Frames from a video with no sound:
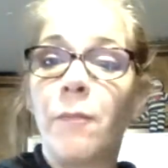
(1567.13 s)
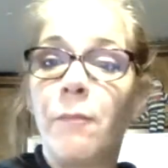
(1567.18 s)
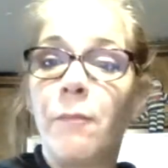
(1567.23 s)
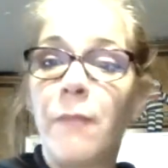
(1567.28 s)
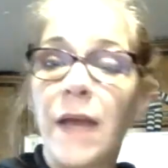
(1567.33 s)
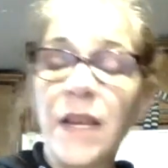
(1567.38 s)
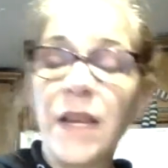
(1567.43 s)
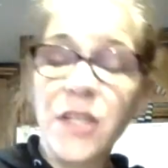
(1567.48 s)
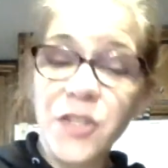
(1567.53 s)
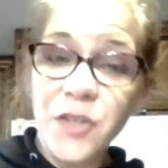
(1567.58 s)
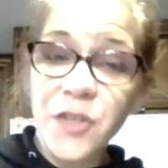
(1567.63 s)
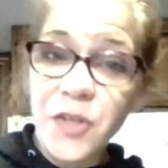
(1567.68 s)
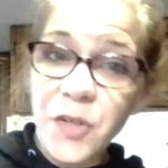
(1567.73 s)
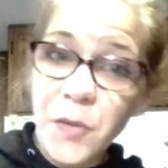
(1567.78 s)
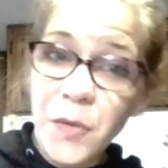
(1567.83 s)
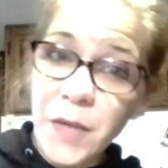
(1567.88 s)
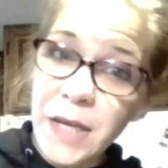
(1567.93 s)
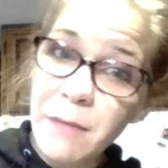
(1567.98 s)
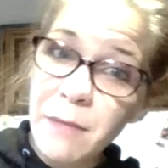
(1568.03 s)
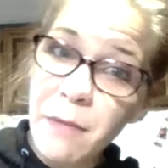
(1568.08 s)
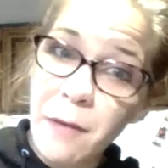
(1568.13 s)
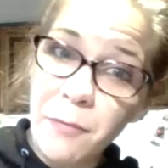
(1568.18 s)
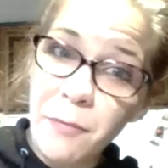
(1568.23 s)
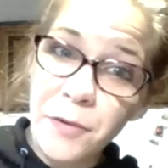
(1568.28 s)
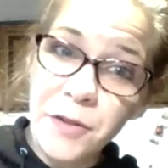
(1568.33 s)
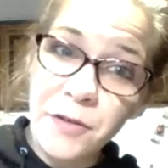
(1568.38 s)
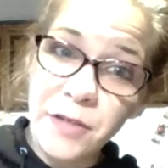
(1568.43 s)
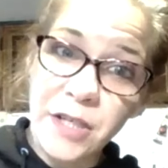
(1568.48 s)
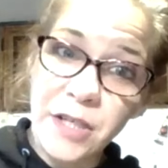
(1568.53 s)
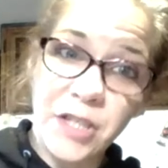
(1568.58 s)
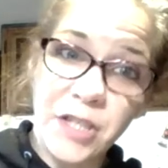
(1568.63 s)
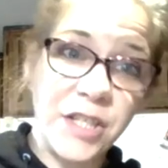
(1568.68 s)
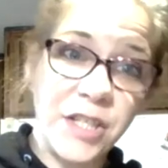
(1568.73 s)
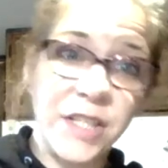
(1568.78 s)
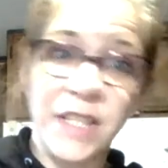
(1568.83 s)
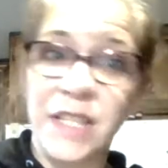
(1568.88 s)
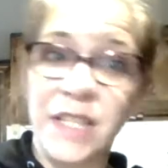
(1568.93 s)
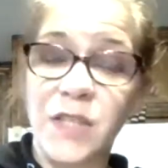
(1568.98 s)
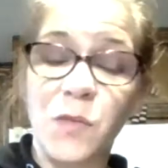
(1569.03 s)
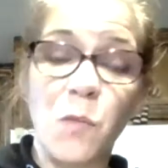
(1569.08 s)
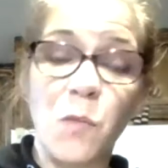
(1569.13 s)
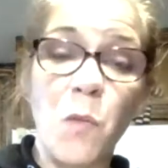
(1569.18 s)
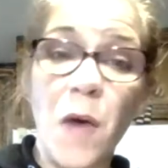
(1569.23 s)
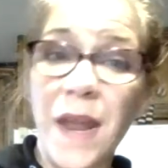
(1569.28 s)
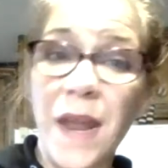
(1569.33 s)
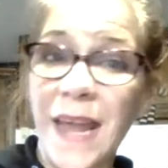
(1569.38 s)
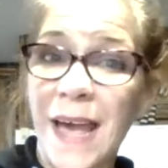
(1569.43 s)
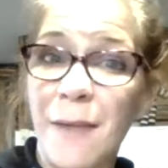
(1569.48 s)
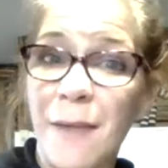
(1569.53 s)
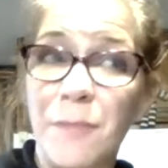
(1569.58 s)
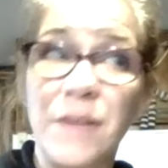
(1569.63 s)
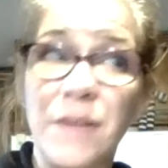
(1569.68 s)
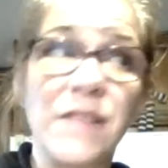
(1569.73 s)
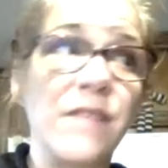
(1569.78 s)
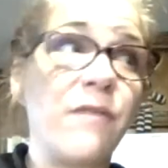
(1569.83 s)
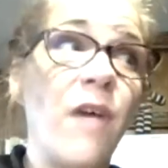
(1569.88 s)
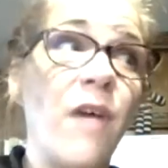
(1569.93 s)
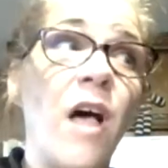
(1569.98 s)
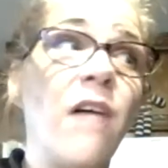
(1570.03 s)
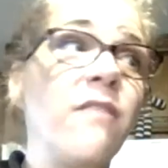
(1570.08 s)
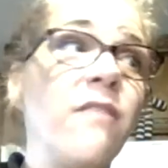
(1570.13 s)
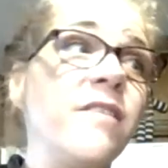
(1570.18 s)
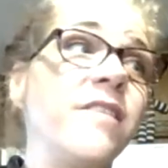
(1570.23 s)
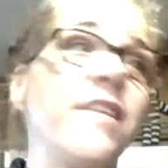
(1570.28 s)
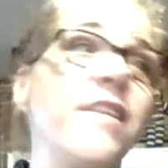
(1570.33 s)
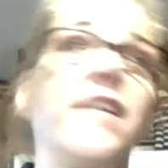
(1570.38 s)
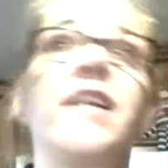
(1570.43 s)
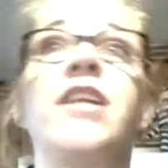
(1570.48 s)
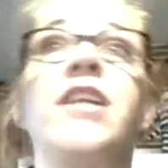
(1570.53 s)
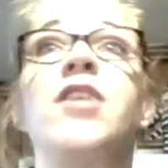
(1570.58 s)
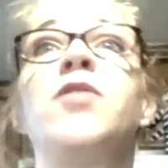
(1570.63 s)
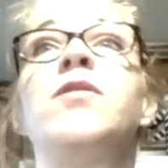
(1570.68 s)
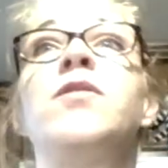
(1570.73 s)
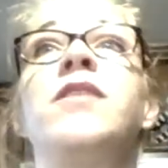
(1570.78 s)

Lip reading: Make sure you keep up with your dishes, because what happens if all of a sudden you